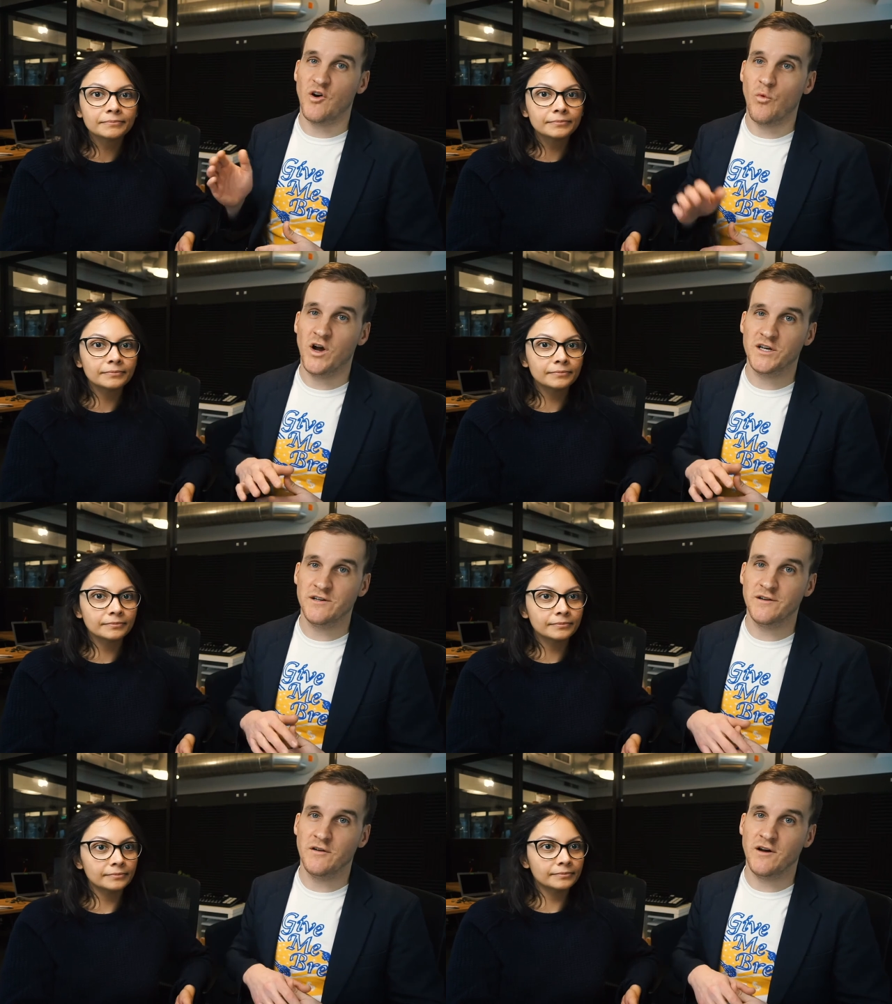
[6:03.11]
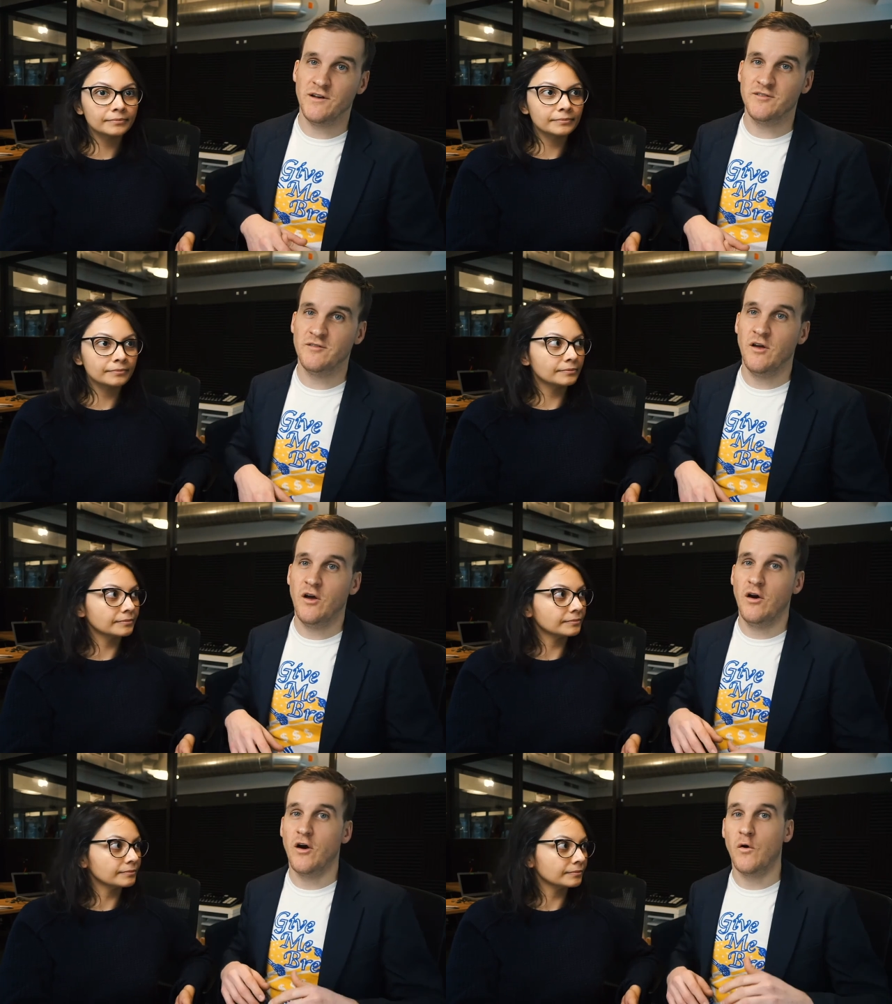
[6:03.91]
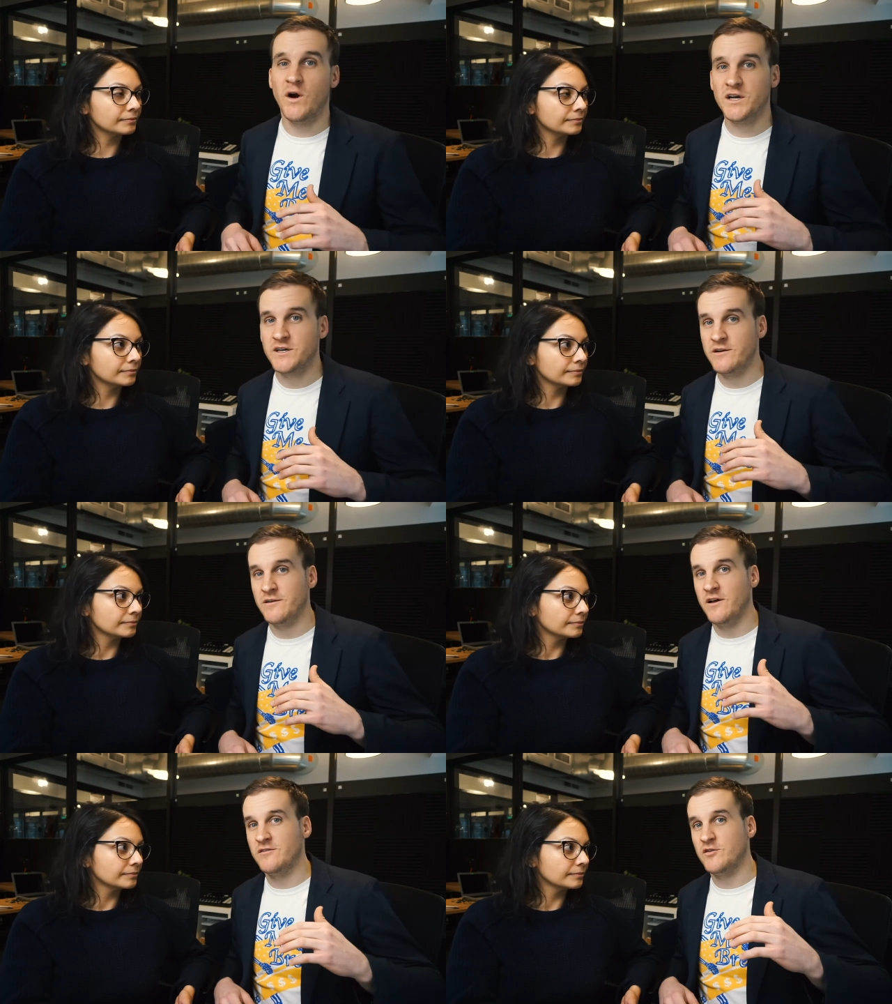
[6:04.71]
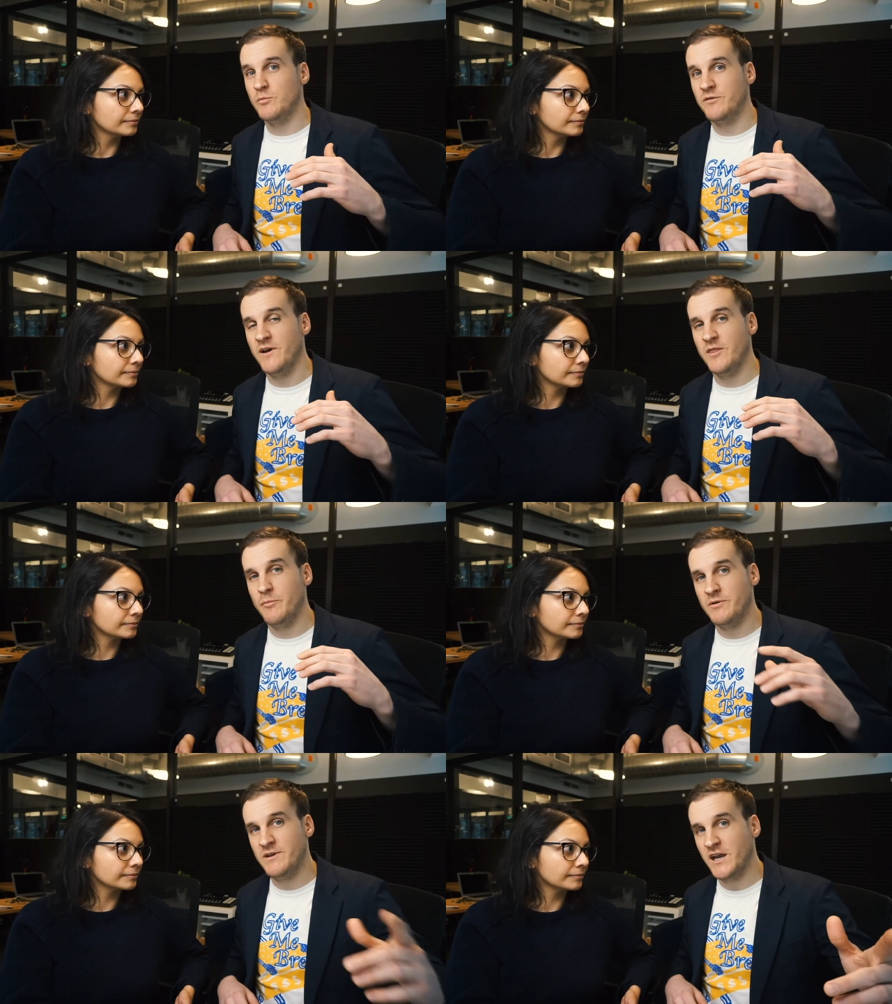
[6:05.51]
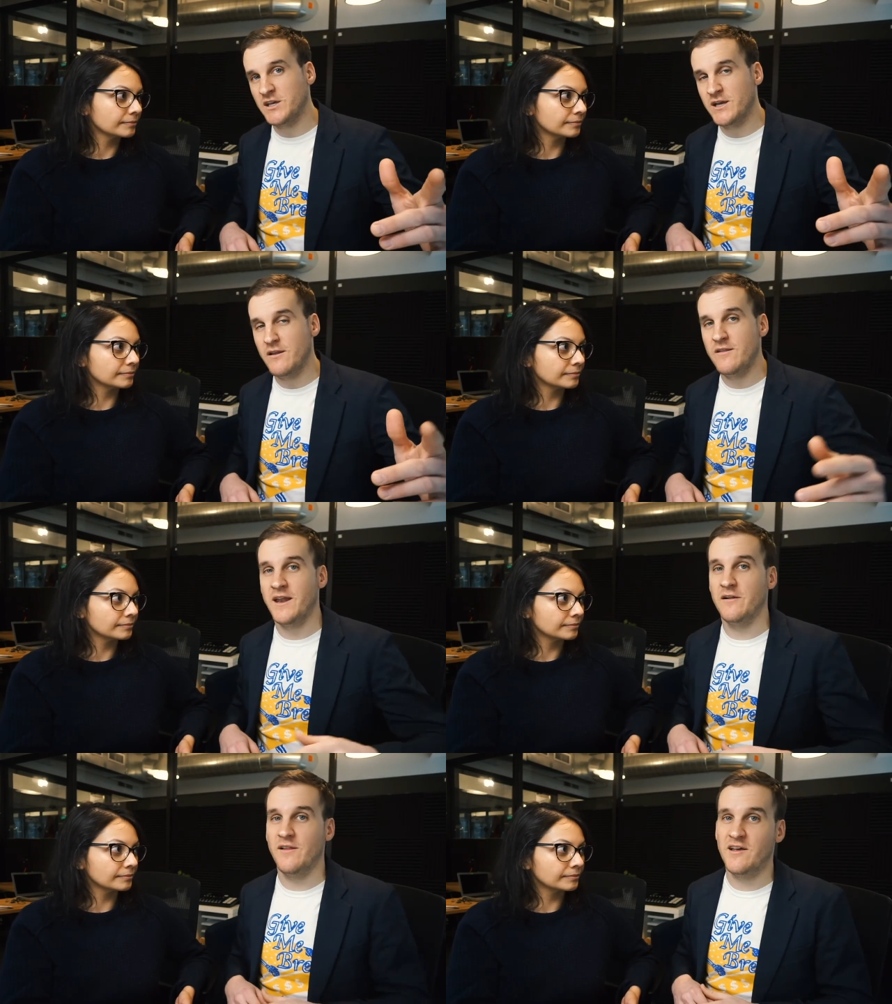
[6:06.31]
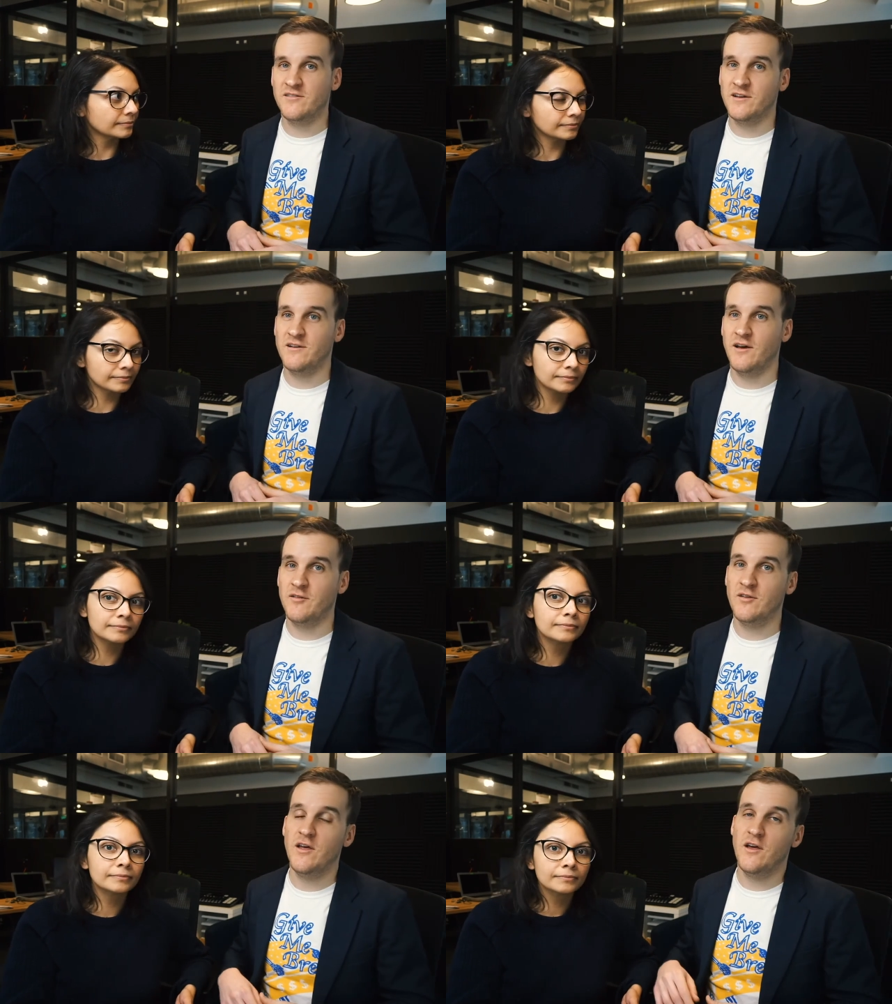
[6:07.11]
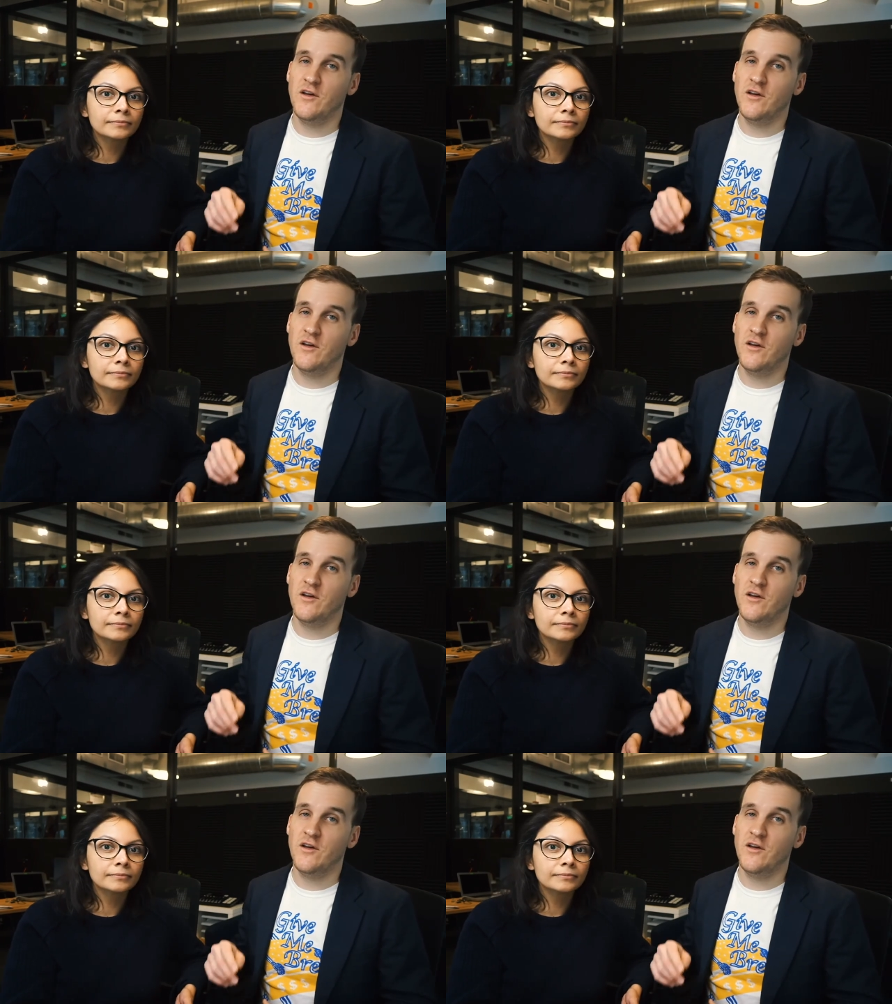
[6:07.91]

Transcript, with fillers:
Speaker 1: our Washington laws our Washington laws don't provide the protection that Alaska does,